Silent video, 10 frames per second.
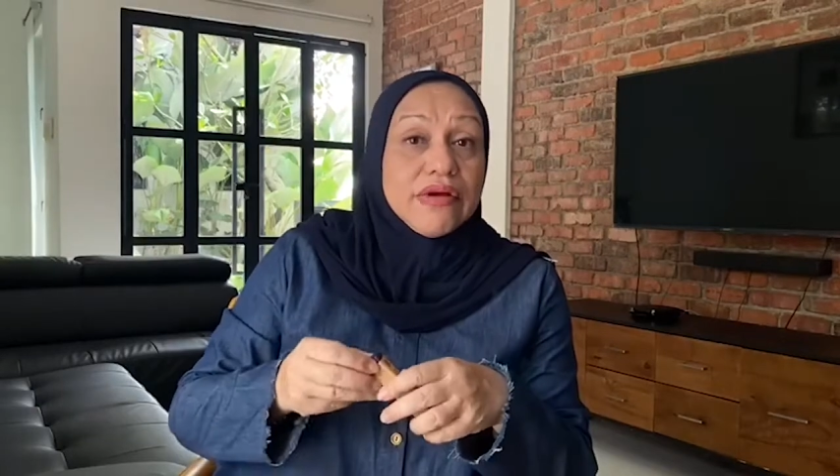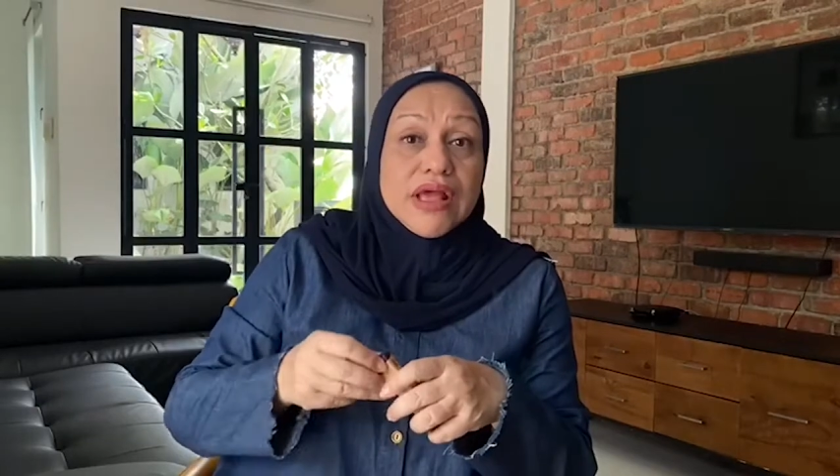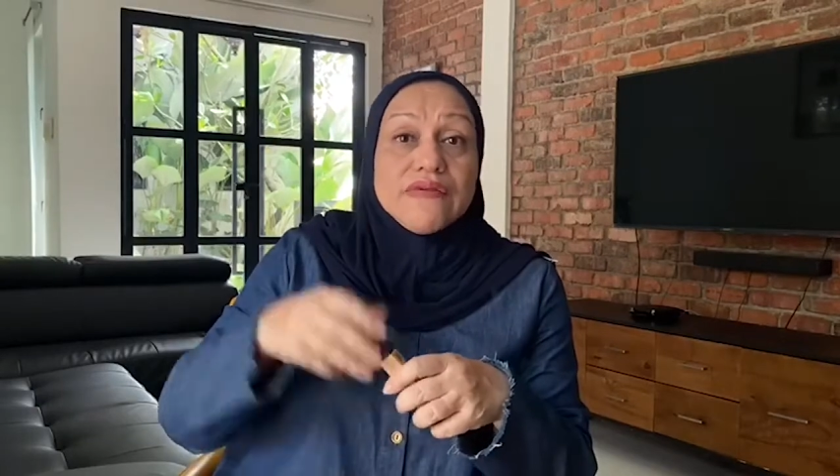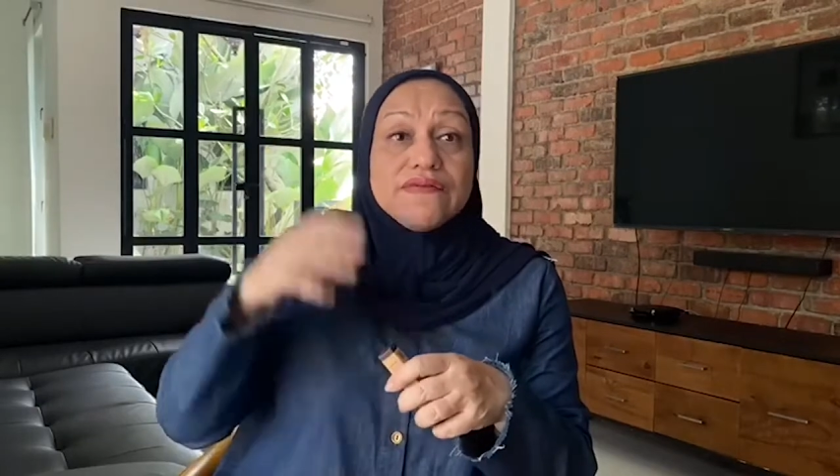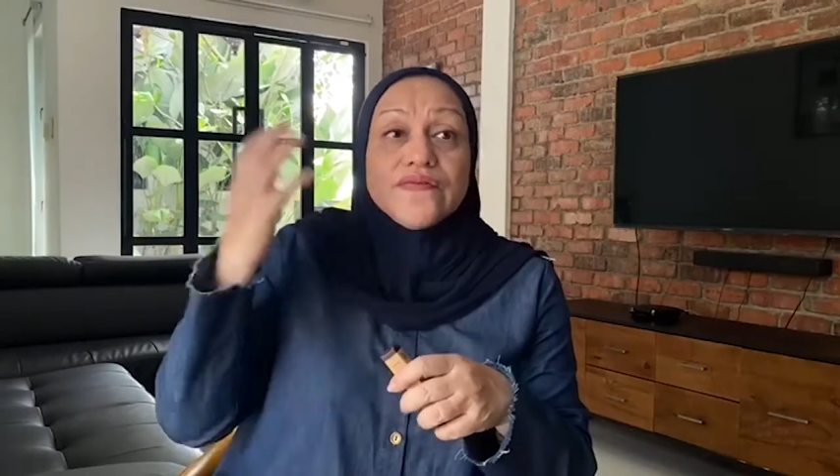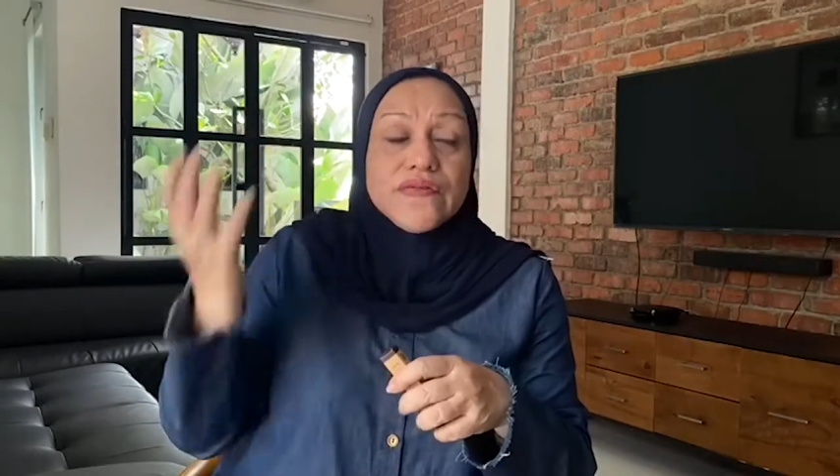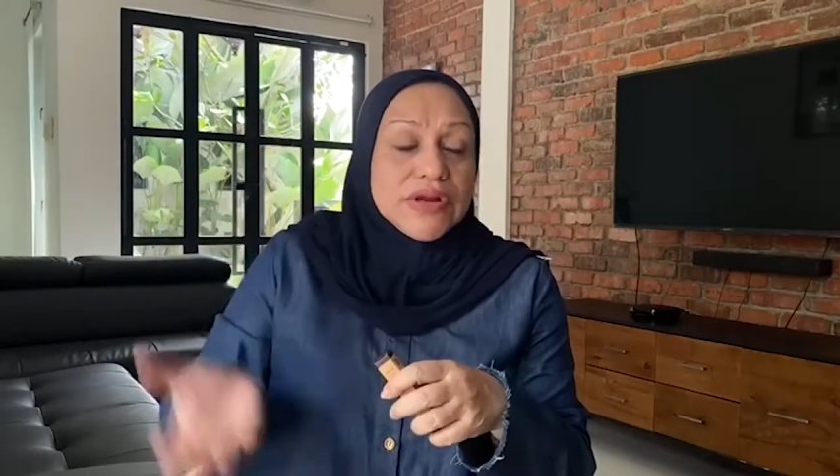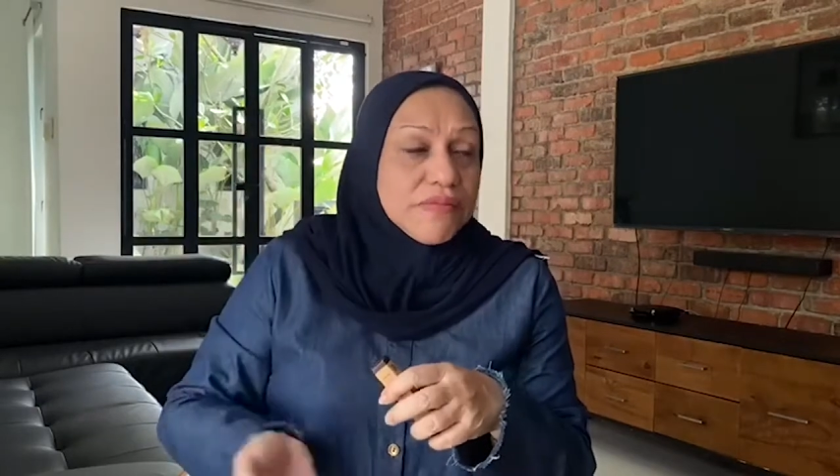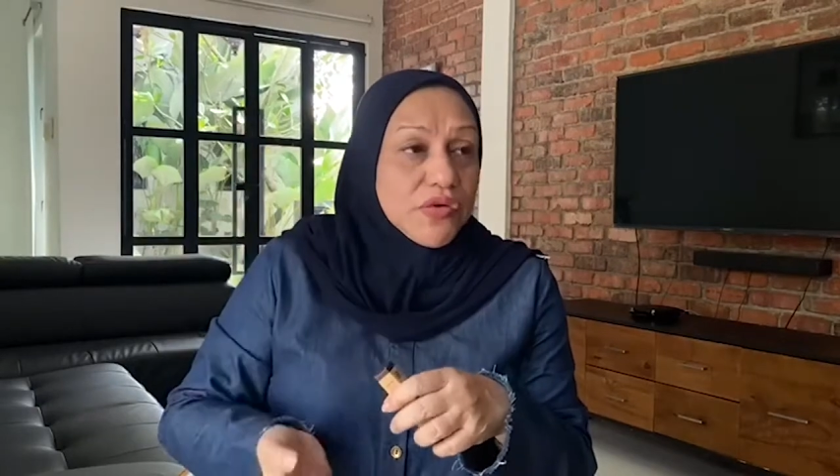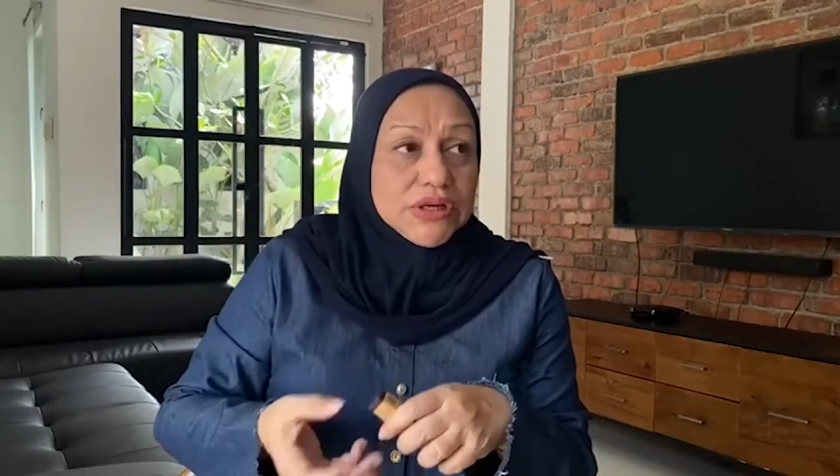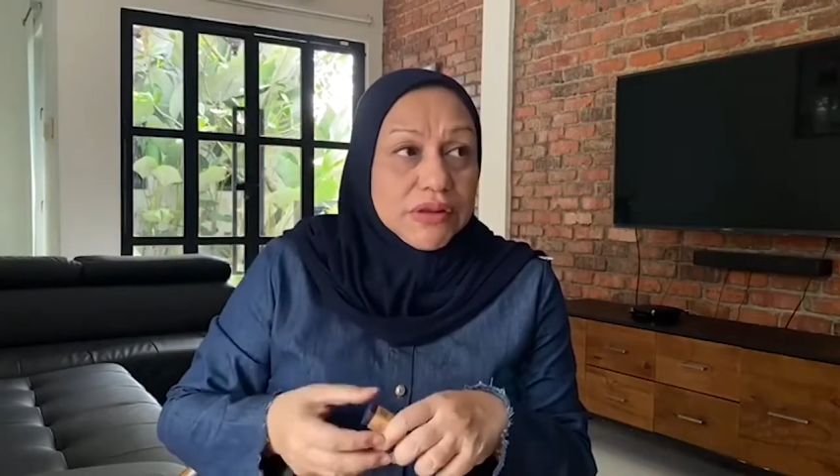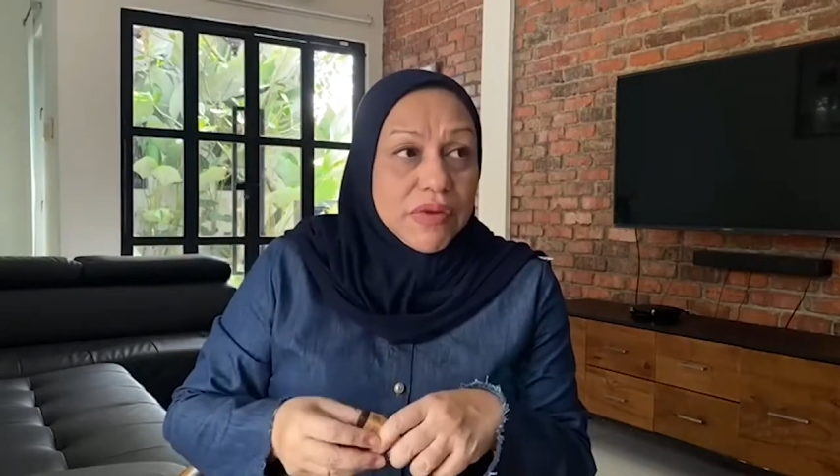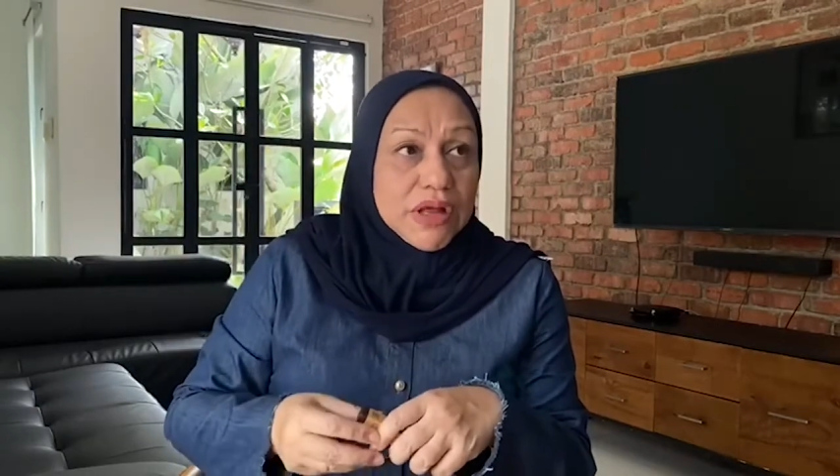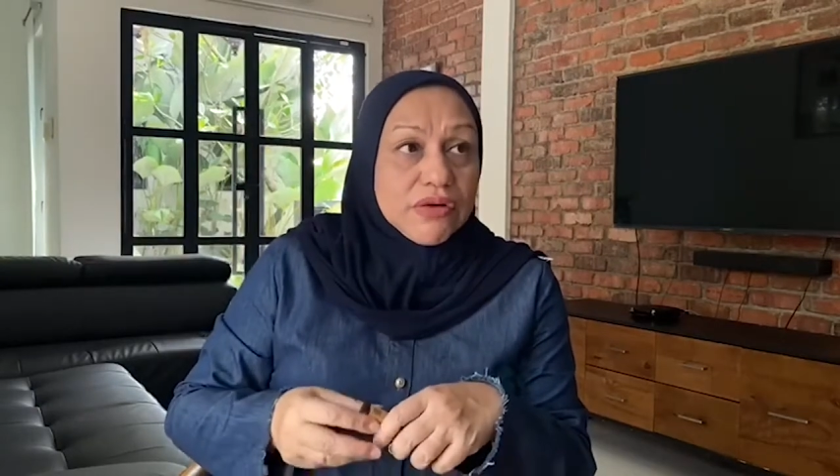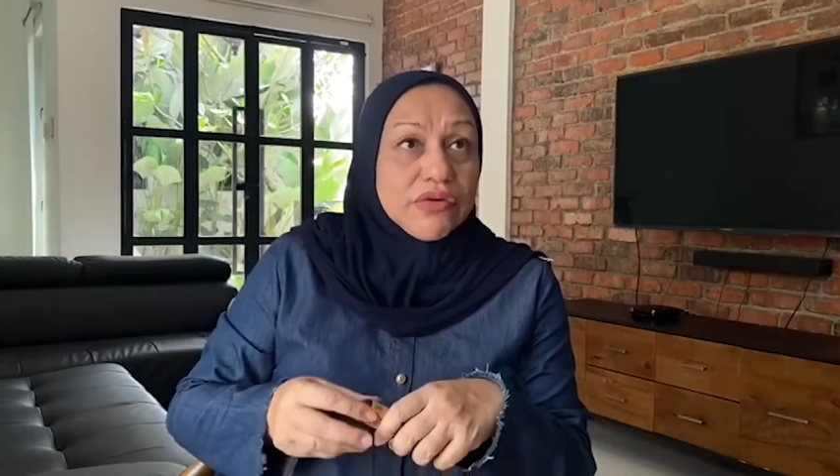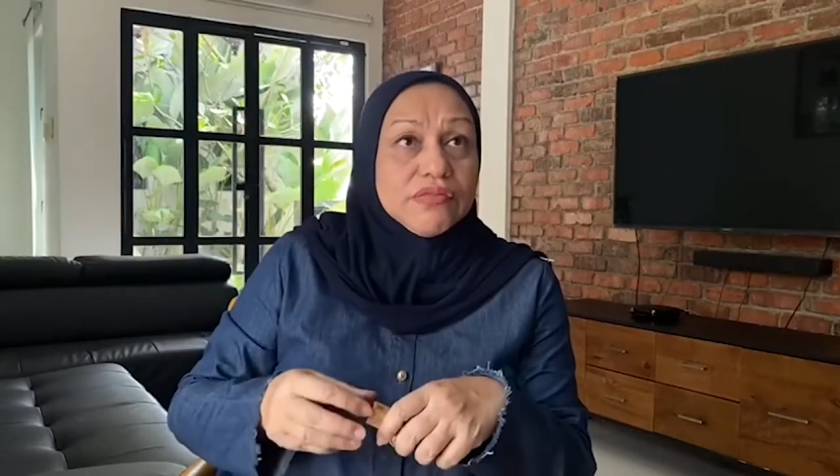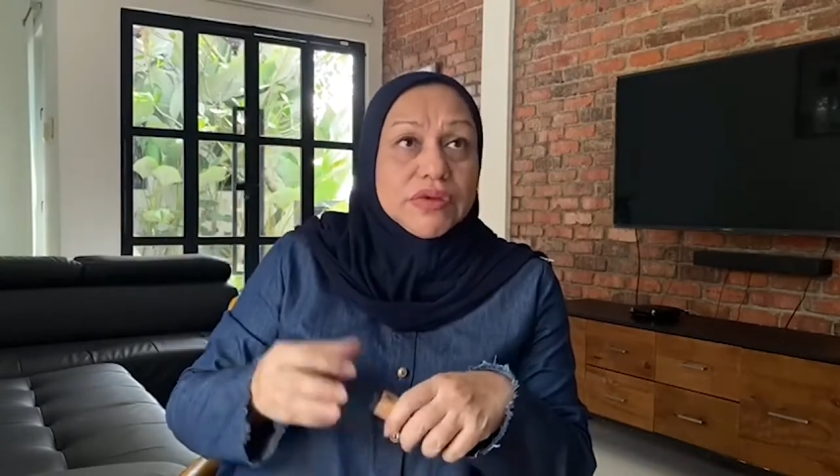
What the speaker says: Every morning bangun